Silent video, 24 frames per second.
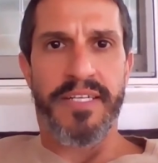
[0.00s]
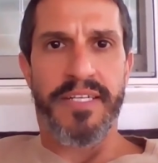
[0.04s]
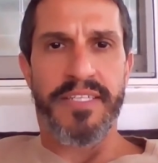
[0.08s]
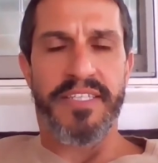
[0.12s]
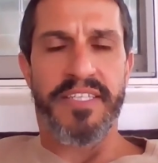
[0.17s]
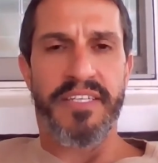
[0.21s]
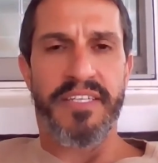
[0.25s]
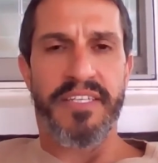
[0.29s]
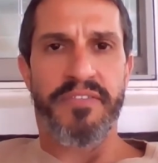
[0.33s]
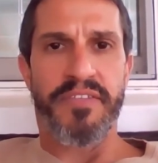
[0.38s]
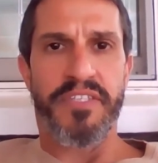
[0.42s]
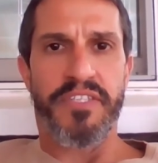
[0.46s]

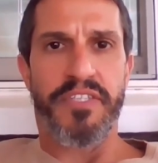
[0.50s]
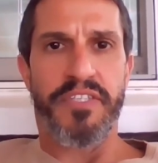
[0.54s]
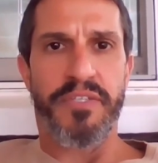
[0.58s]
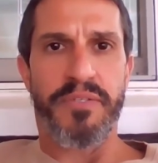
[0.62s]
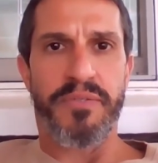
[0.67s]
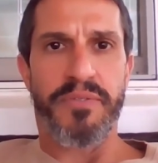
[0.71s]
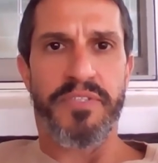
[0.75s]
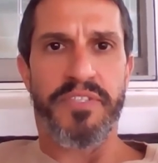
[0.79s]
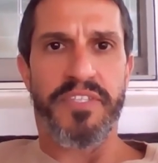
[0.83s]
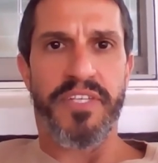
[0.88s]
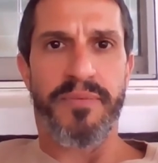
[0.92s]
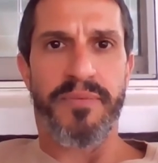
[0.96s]
given
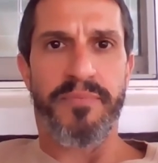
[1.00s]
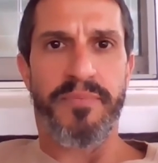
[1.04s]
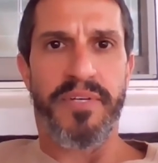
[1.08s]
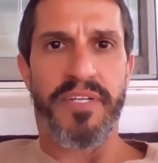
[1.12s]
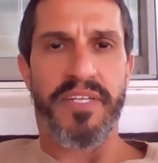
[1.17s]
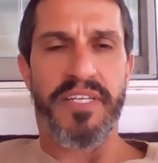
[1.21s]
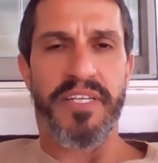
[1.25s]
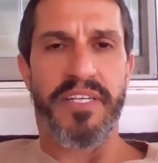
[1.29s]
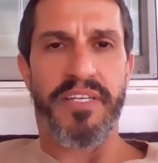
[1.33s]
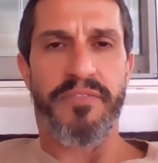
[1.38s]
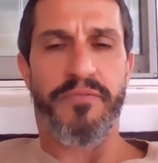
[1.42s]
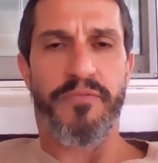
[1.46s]
to
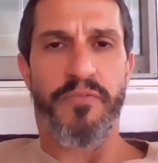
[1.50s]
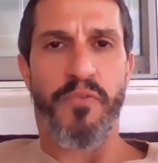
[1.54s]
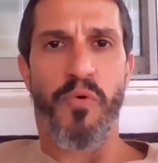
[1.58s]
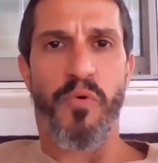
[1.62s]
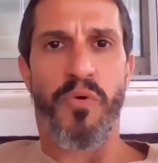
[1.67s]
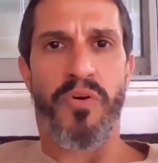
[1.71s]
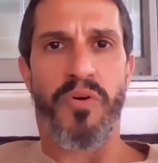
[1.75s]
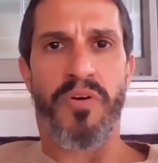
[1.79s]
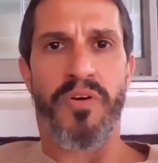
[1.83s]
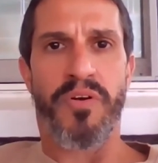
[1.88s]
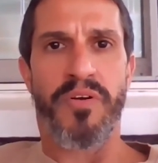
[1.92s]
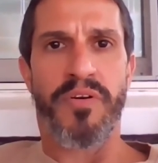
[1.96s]
somebody
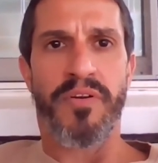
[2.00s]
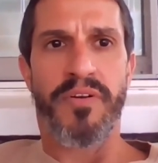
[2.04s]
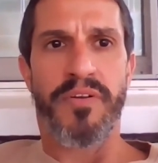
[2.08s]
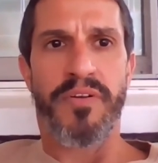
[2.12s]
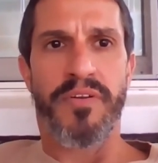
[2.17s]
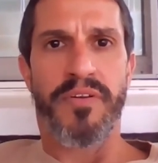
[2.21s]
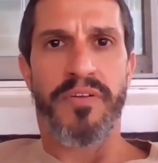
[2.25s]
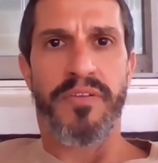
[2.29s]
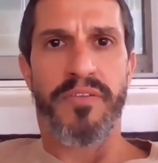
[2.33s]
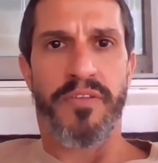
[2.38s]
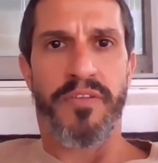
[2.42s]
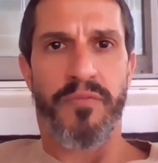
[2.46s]
for
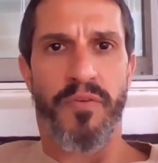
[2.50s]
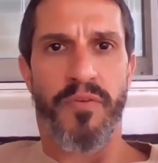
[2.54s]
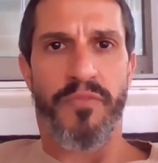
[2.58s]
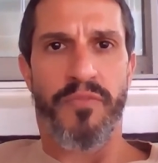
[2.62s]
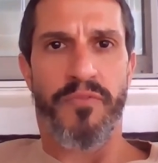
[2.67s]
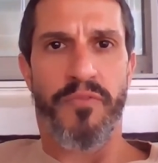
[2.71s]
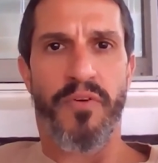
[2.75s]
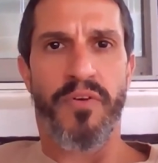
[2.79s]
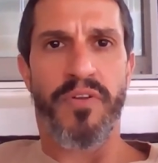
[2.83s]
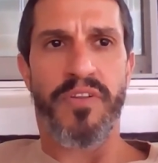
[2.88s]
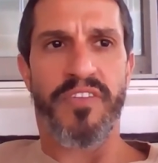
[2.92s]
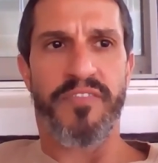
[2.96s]
the
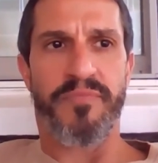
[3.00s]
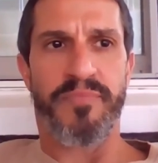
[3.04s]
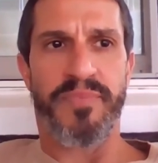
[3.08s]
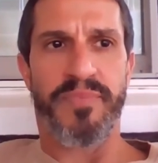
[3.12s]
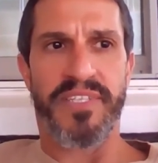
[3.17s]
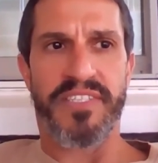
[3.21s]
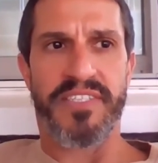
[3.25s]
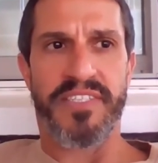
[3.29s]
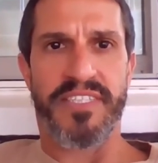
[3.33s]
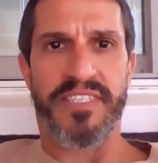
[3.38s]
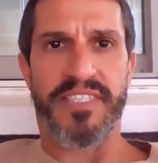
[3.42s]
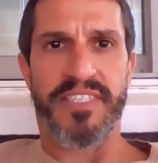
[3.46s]
referral of
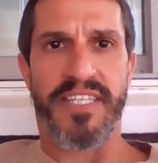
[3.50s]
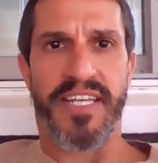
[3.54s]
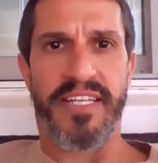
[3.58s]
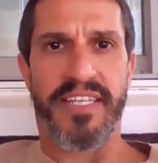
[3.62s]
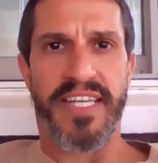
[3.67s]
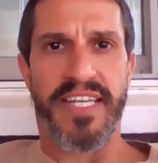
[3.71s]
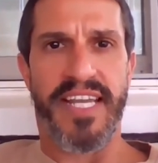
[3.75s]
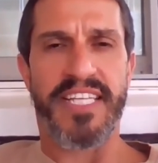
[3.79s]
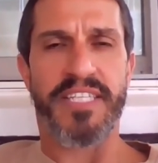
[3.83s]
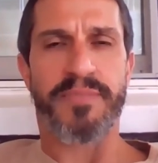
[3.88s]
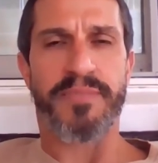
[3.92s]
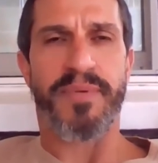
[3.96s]
business, like
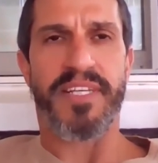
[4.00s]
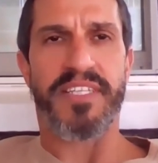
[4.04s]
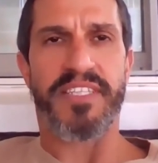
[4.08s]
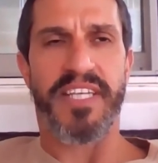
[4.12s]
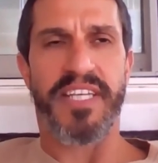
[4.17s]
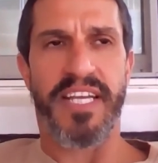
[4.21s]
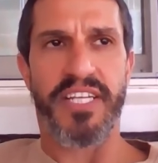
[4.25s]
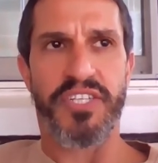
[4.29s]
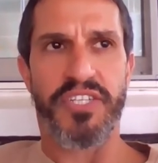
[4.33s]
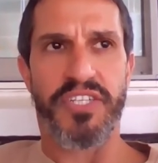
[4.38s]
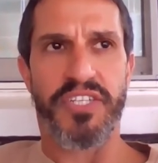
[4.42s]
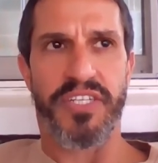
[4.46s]
the
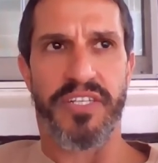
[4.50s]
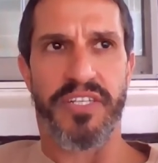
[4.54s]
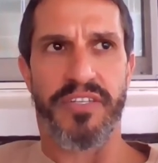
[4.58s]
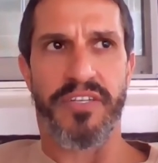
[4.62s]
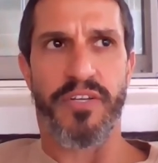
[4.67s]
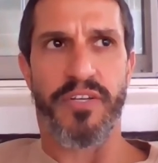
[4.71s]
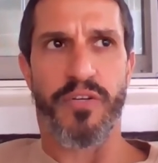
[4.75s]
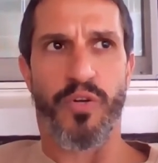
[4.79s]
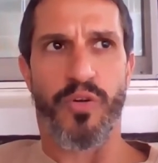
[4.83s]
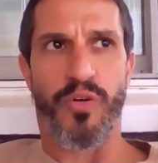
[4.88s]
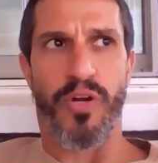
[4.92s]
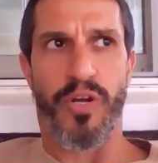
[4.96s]
expectation,
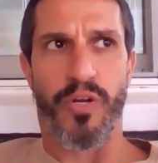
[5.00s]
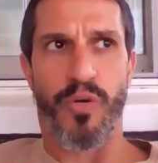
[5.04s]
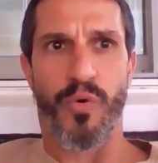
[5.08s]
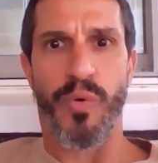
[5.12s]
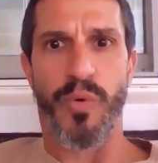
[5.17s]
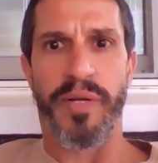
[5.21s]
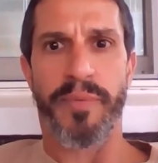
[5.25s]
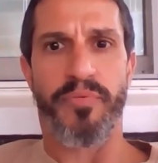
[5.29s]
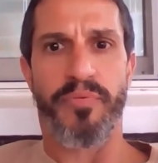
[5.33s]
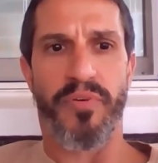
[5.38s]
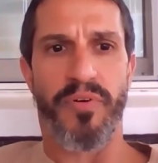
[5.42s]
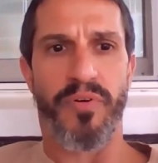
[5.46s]
a
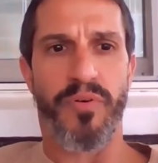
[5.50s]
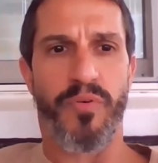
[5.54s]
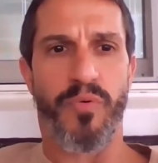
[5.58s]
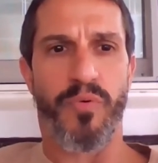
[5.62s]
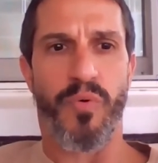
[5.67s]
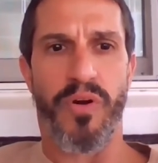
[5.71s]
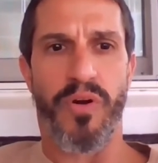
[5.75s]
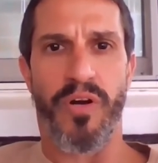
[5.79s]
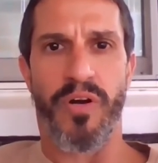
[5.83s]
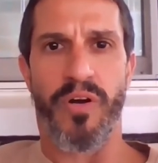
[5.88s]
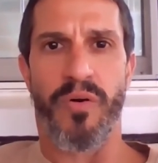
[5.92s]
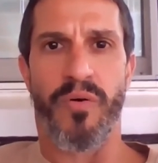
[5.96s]
quid pro
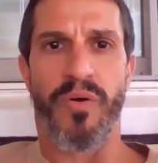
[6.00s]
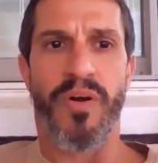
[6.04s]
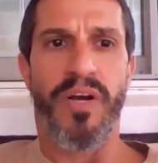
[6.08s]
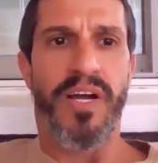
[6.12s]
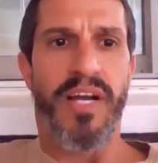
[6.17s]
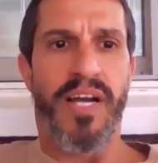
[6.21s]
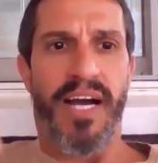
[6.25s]
quo.